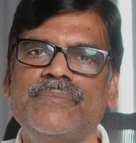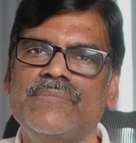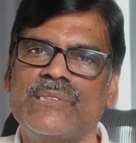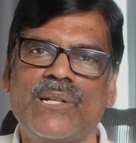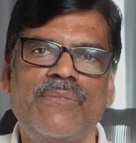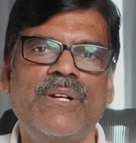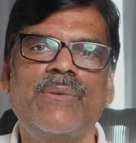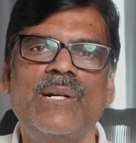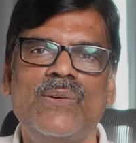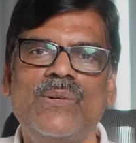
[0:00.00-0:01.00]
So
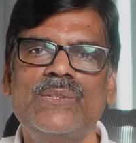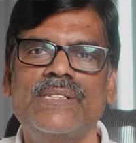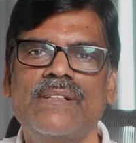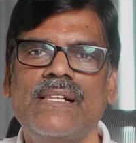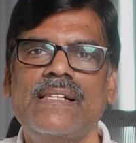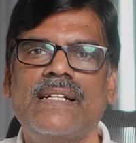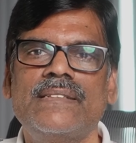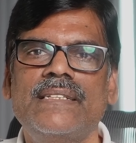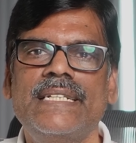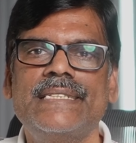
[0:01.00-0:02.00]
everyone knows
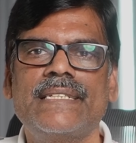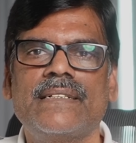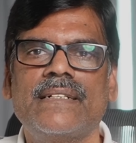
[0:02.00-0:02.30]
this